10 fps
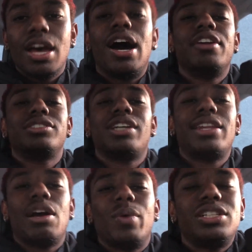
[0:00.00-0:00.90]

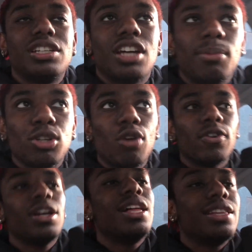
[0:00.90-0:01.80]
Understand that when she comes
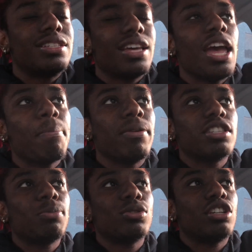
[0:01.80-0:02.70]
over, the same
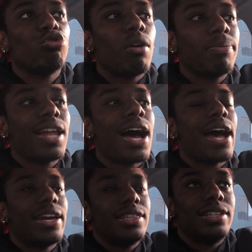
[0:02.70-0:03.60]
principles that you
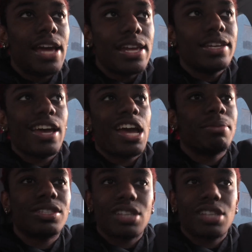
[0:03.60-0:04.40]
apply in the dating game is the